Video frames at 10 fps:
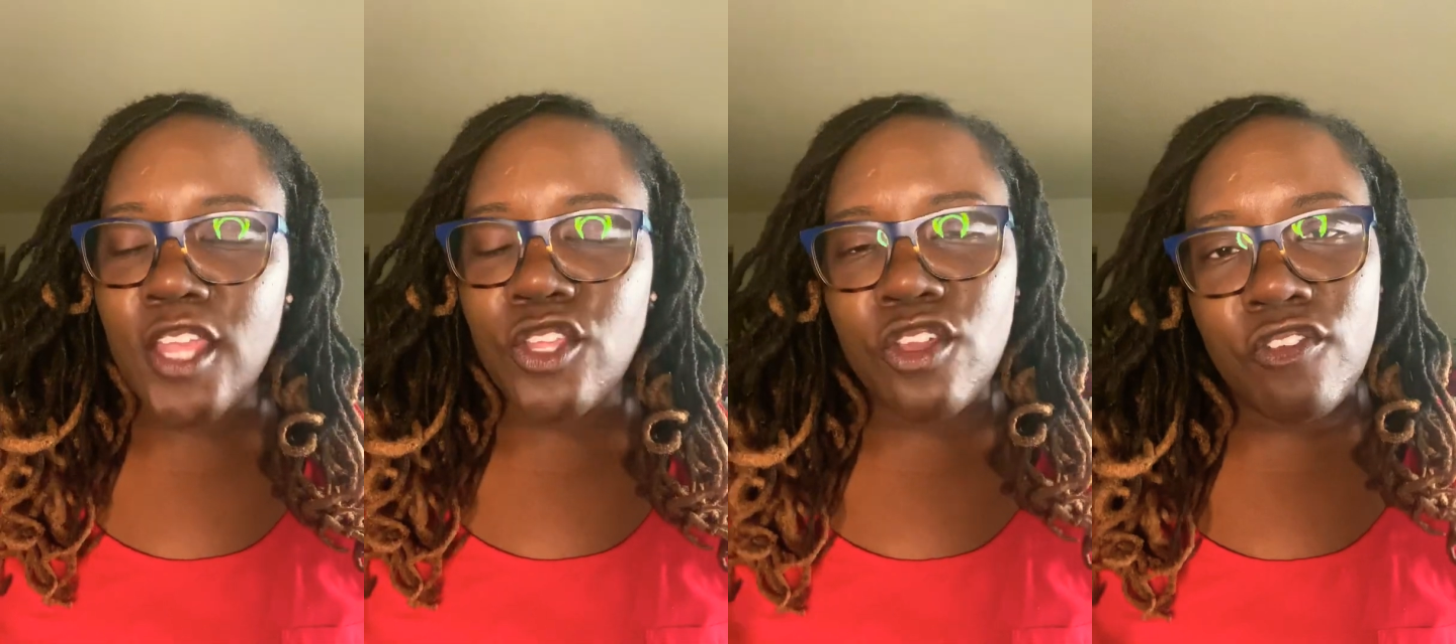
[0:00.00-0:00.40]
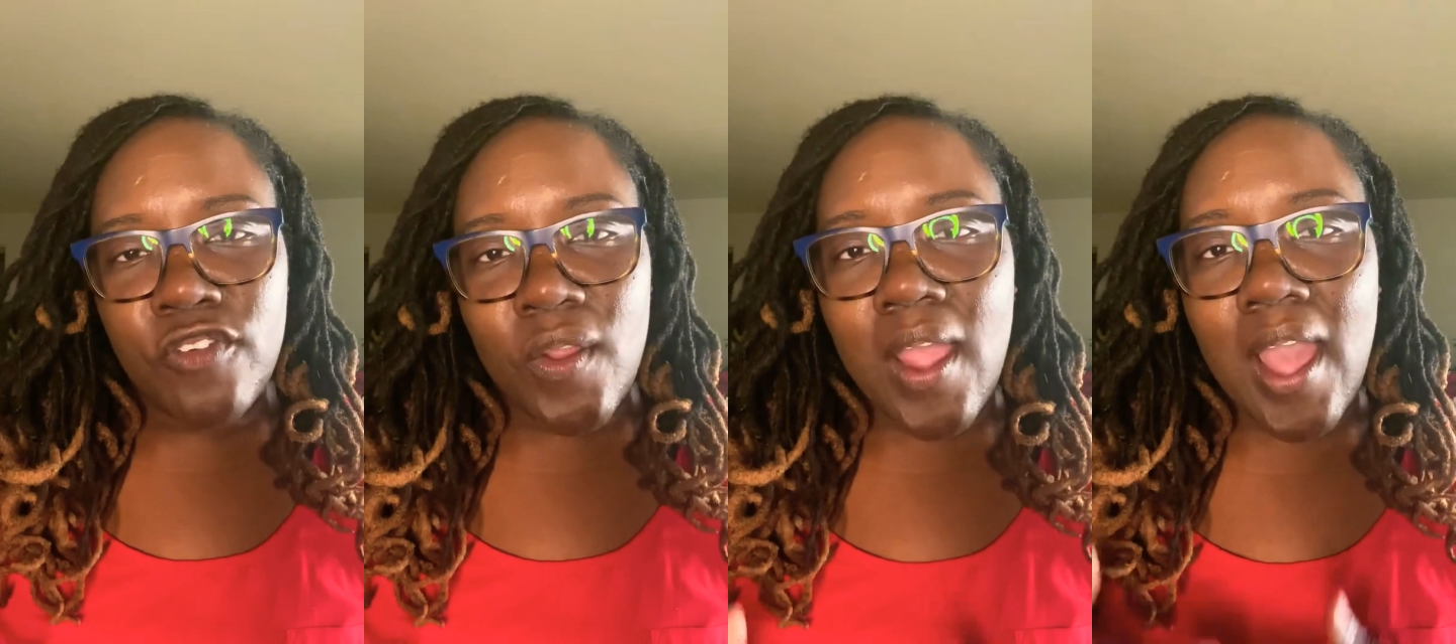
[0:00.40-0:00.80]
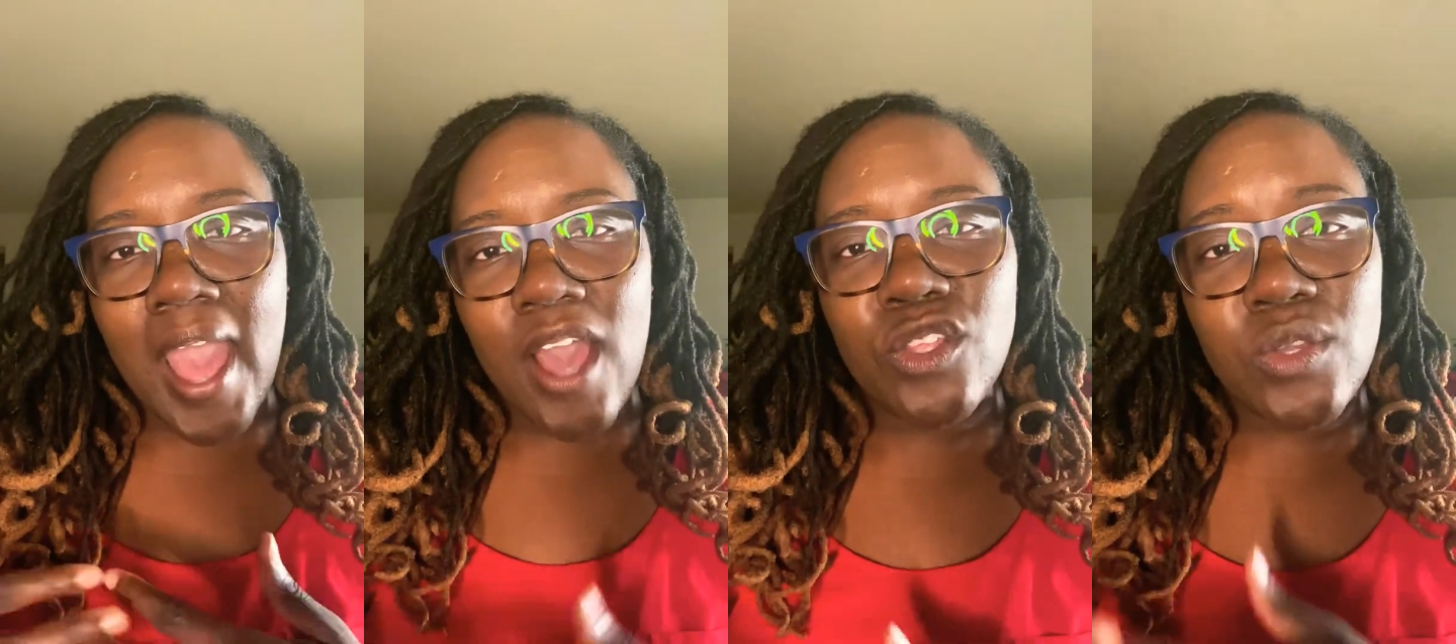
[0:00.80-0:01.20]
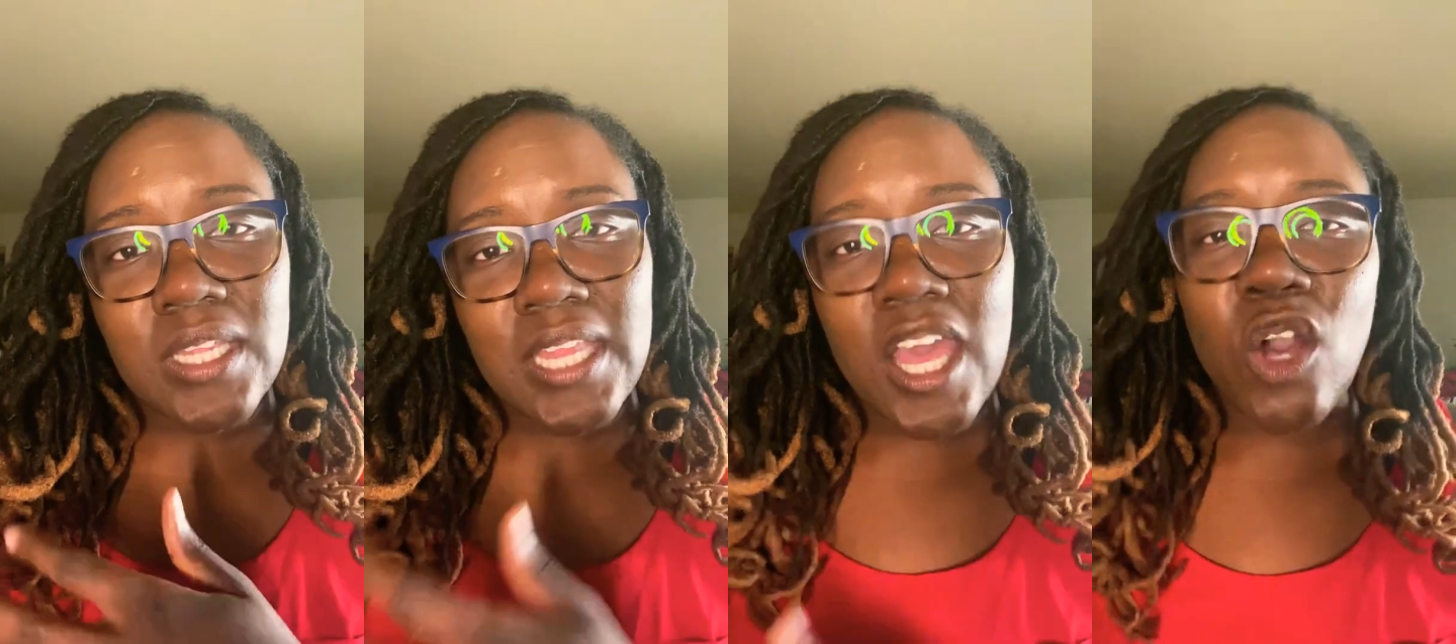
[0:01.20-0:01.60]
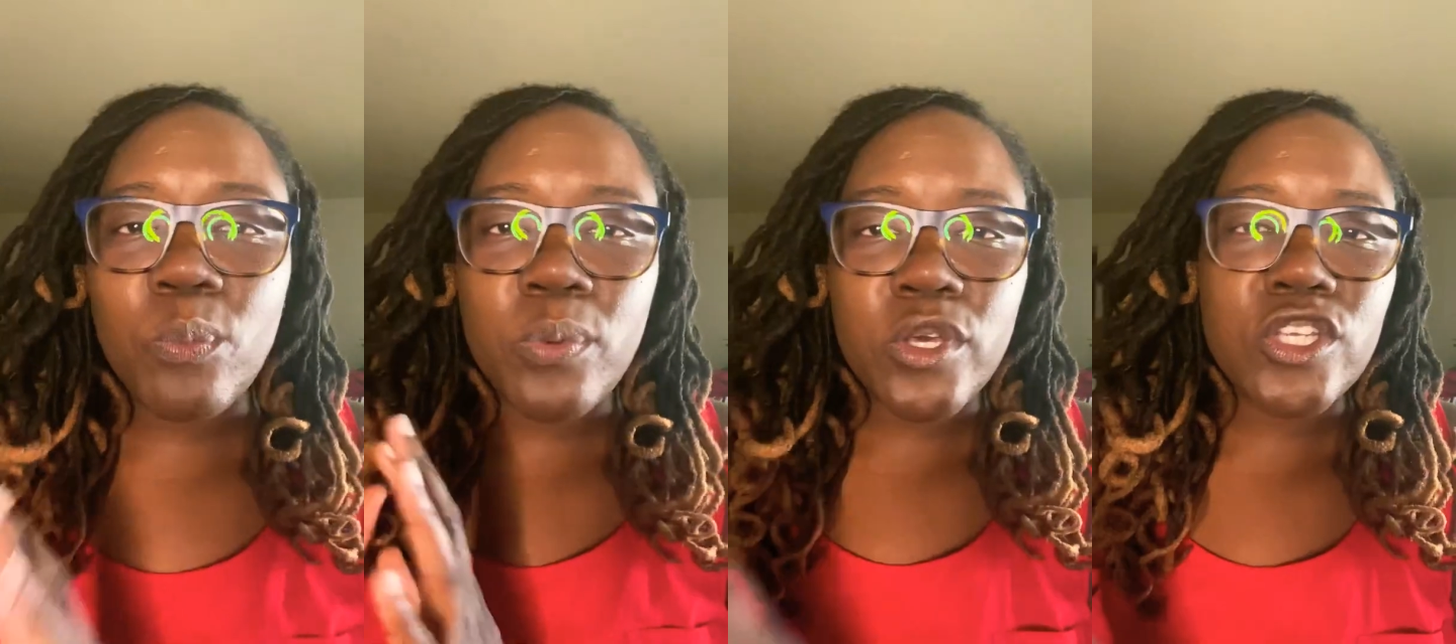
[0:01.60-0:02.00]
you can figure out how you can
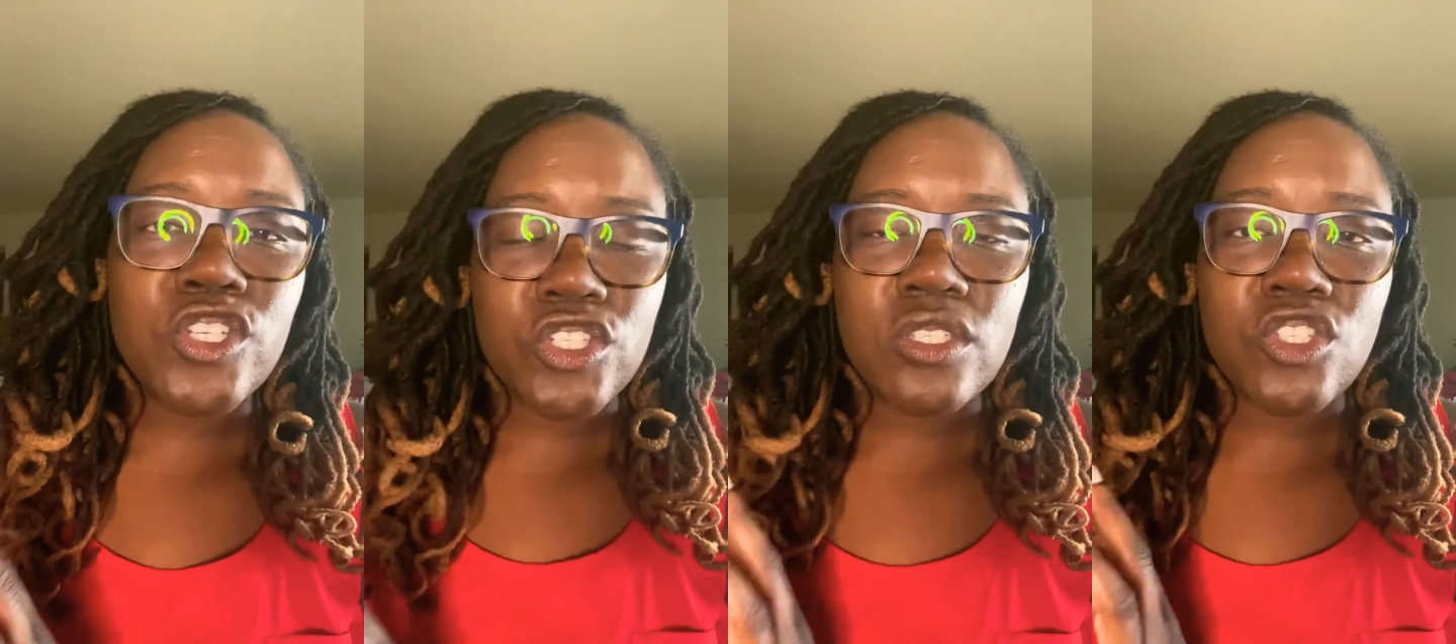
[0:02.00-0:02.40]
help push